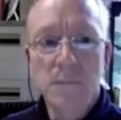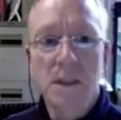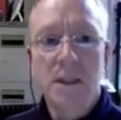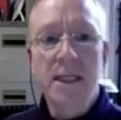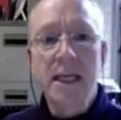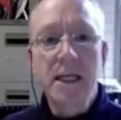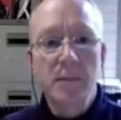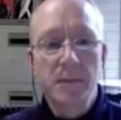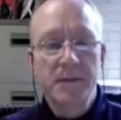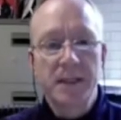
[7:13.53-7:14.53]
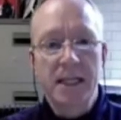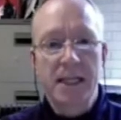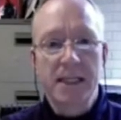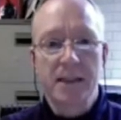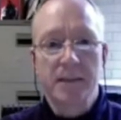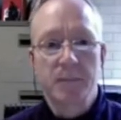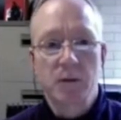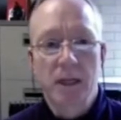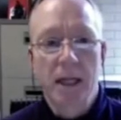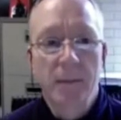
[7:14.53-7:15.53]
The kingdom of Satan.
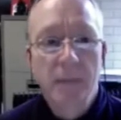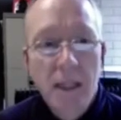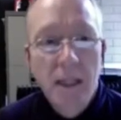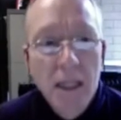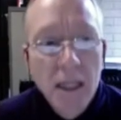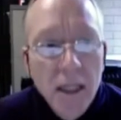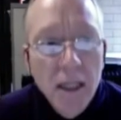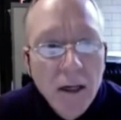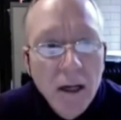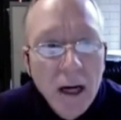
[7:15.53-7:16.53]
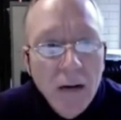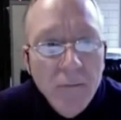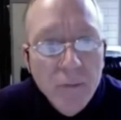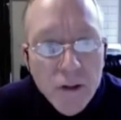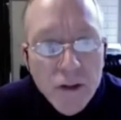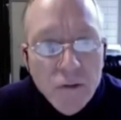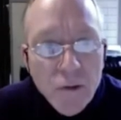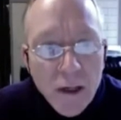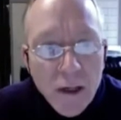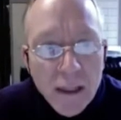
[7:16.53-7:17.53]
Okay. First,
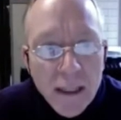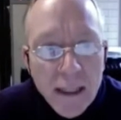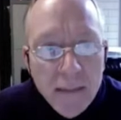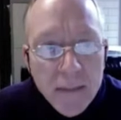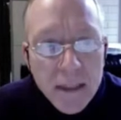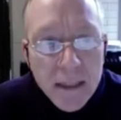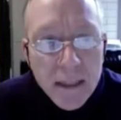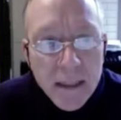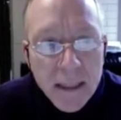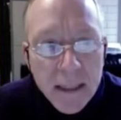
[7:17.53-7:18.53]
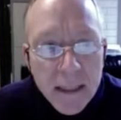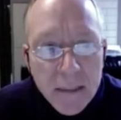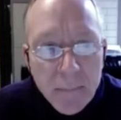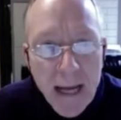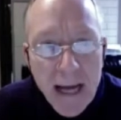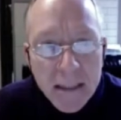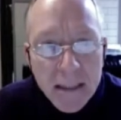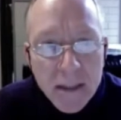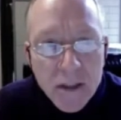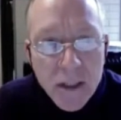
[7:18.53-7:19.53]
Girard claims that this
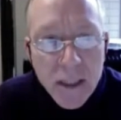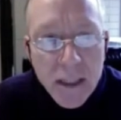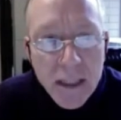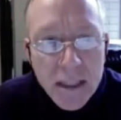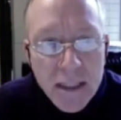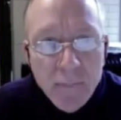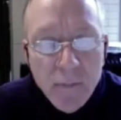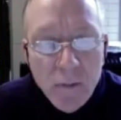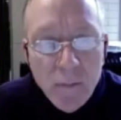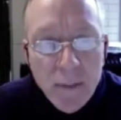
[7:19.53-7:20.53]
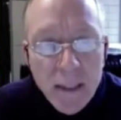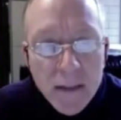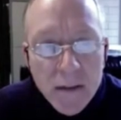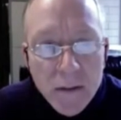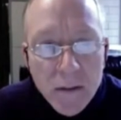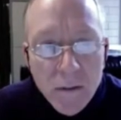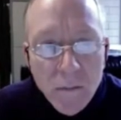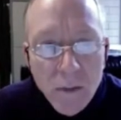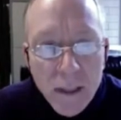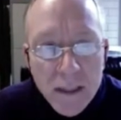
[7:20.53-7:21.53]
passage simply repeats
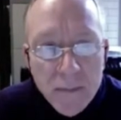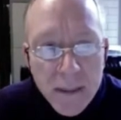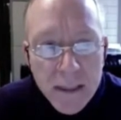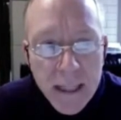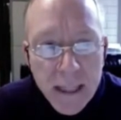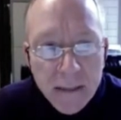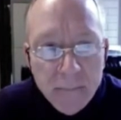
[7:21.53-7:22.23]
what he's been saying.